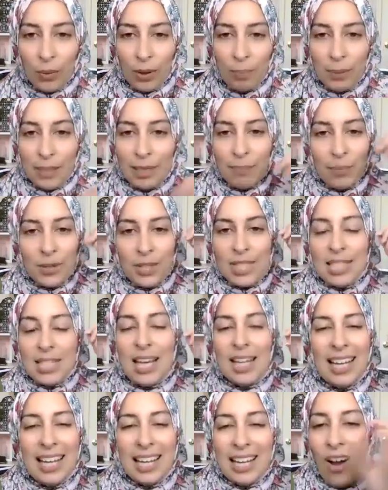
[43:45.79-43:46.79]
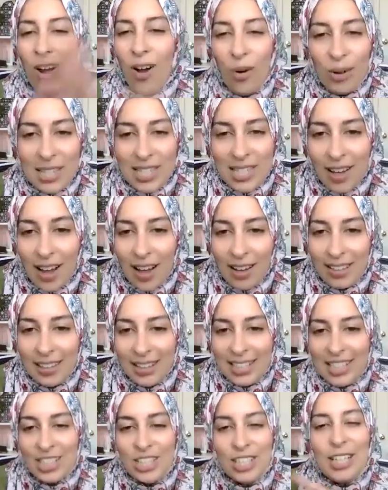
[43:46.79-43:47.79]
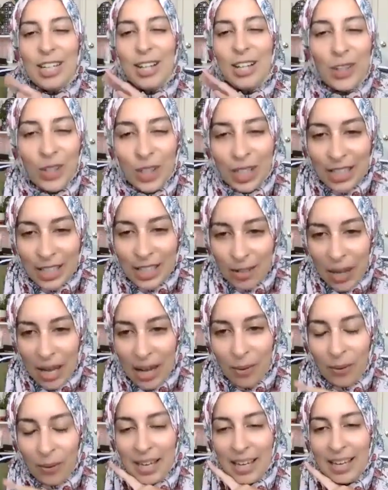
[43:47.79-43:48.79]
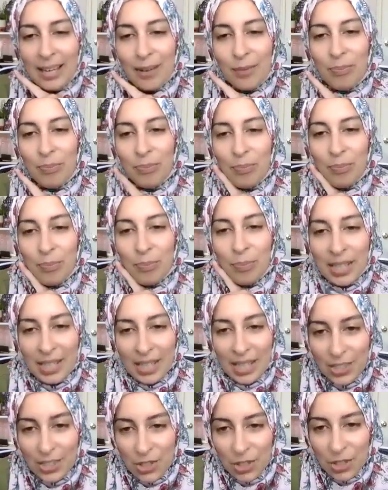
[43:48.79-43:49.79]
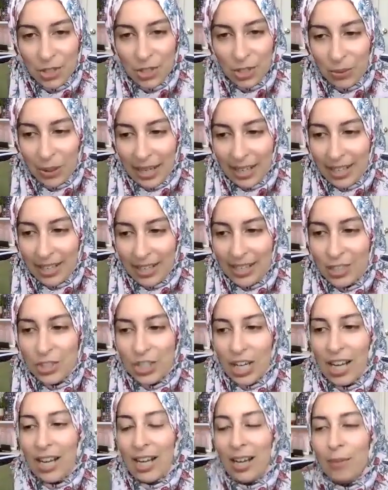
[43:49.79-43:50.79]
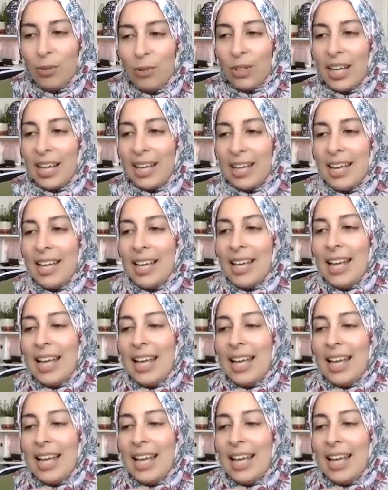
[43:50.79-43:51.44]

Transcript: When people say like, oh, it's not like, she didn't look at you that way because you're wearing a hijab, or like